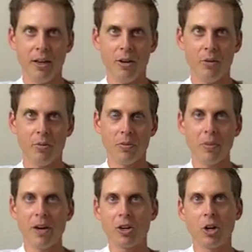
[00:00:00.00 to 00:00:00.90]

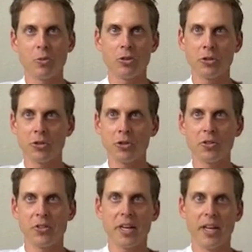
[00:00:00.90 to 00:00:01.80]
the amount of carbs that you're
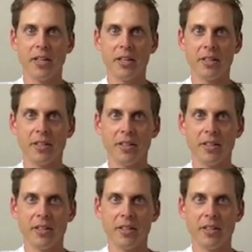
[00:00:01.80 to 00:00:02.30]
used to taking in